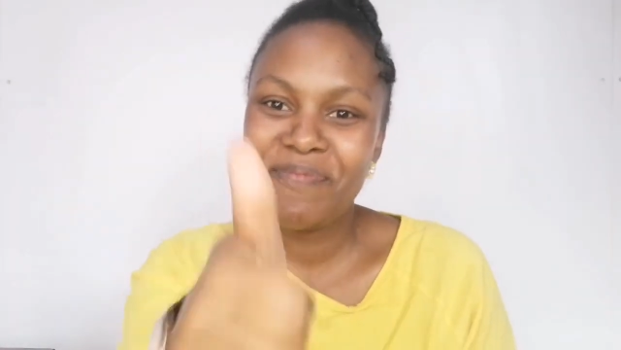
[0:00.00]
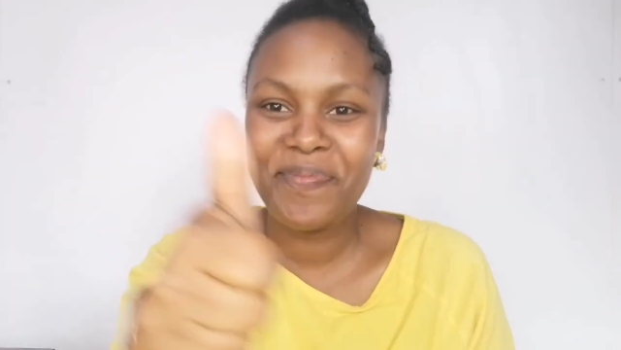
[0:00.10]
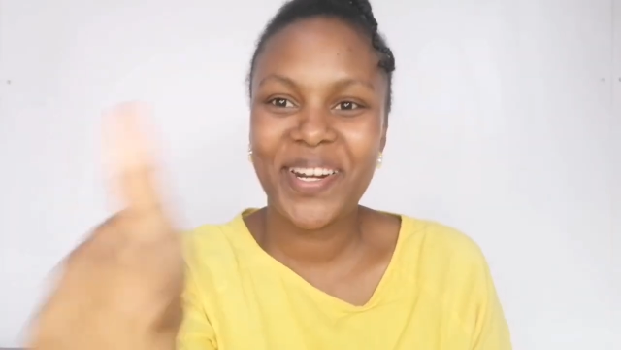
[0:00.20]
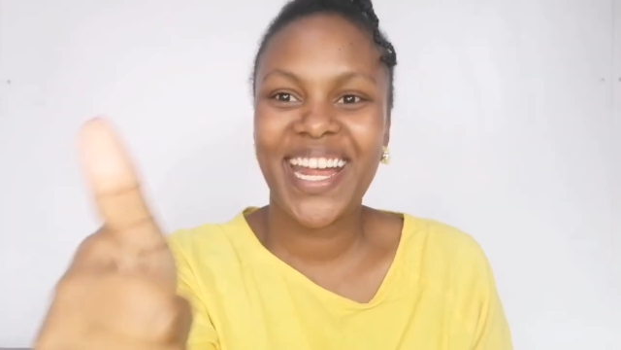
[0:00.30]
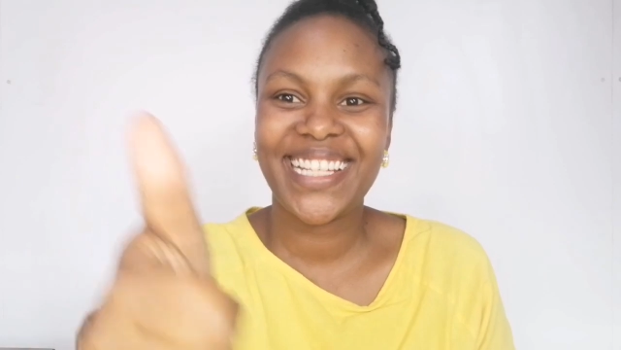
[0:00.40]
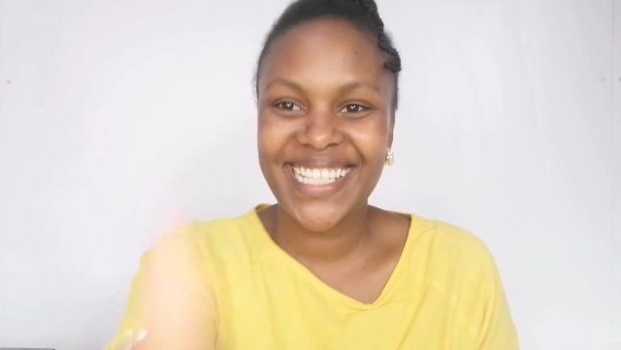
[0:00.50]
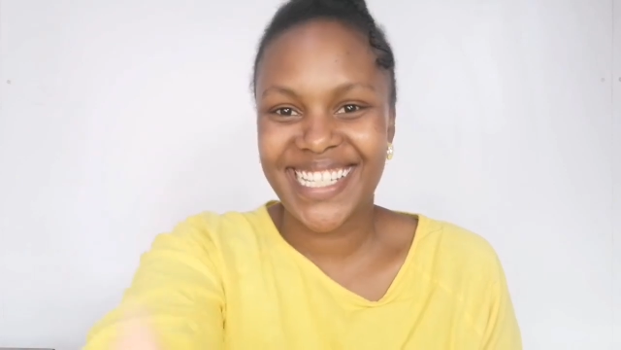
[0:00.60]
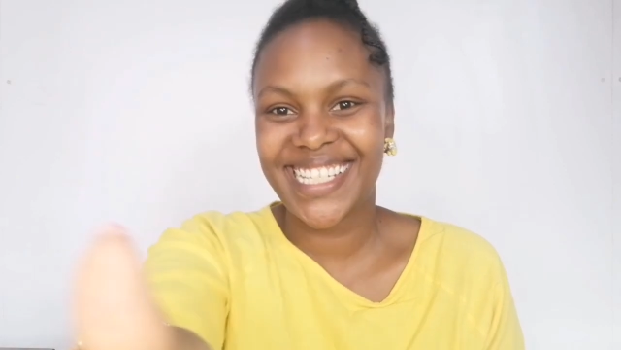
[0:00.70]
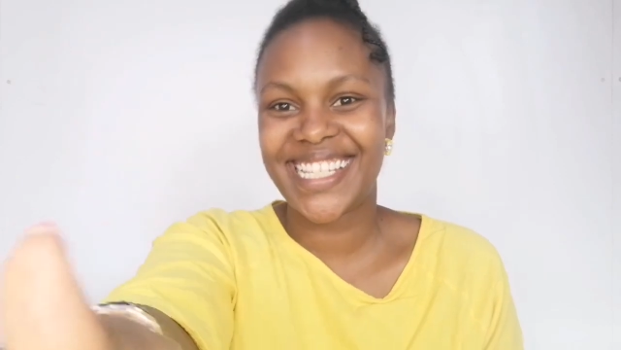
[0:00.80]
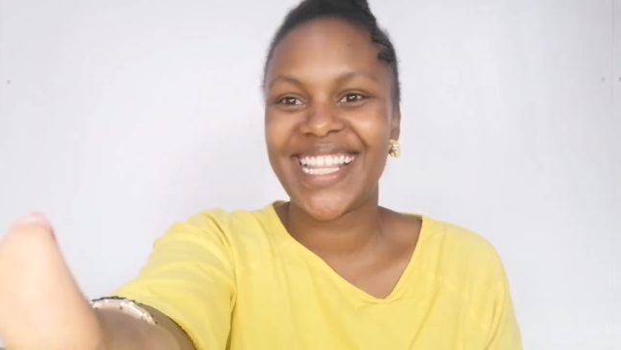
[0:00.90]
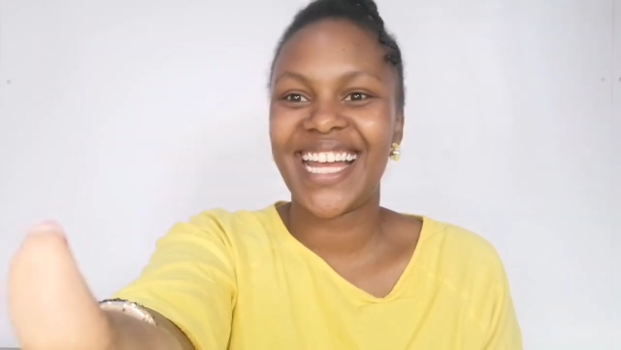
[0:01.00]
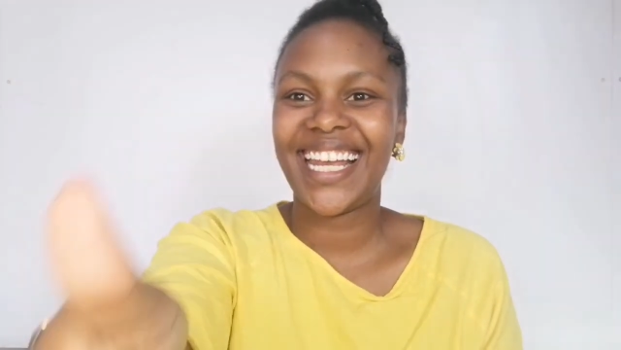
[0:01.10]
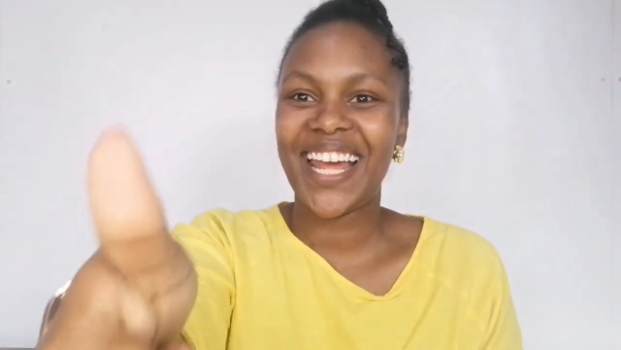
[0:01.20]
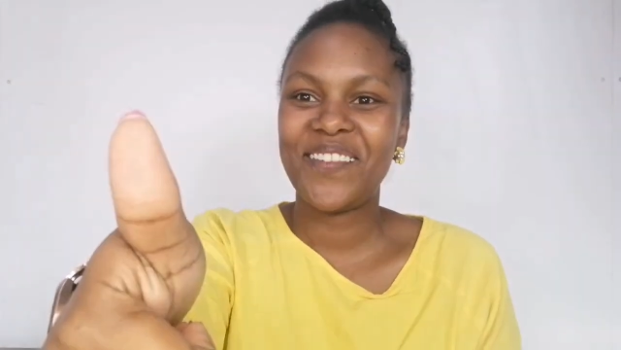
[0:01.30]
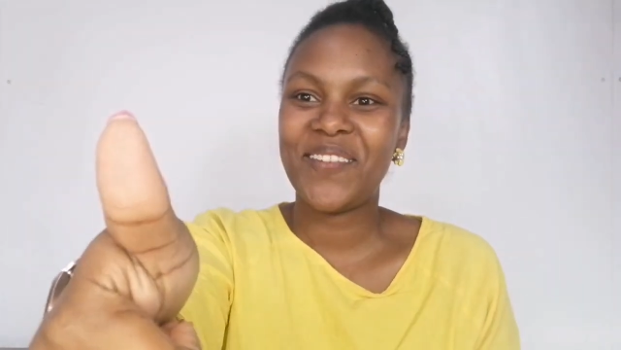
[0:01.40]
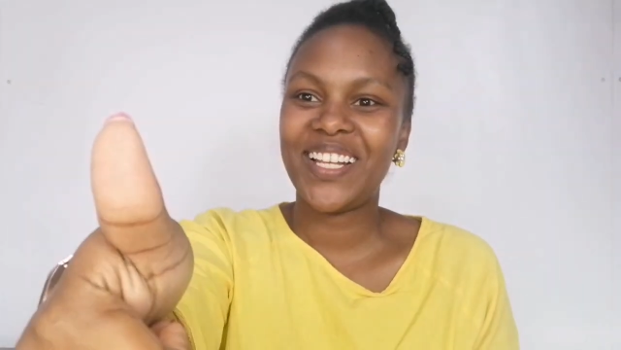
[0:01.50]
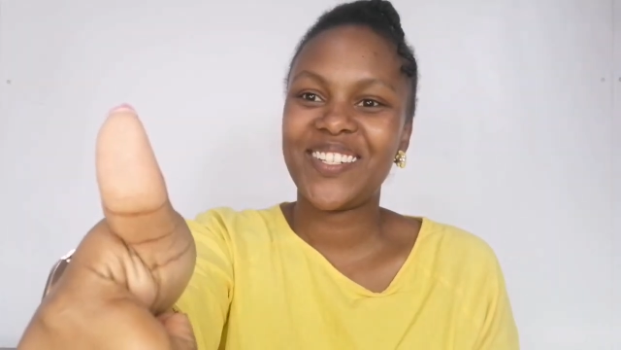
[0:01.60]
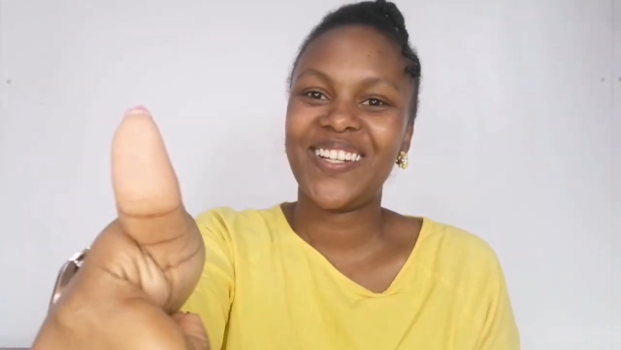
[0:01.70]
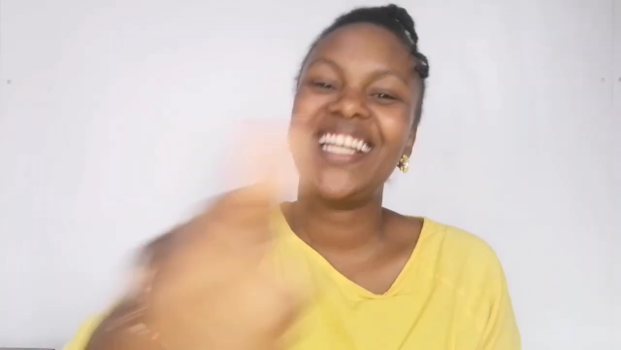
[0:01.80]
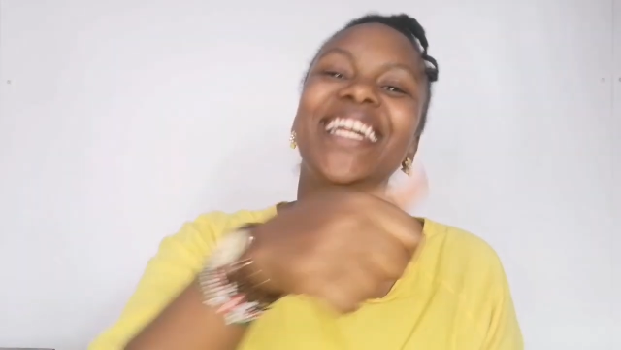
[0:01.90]
press that like
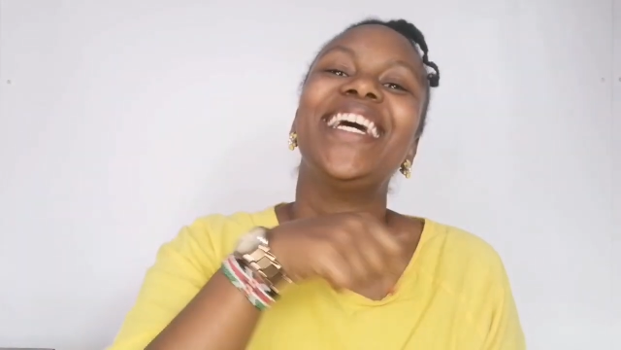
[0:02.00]
button.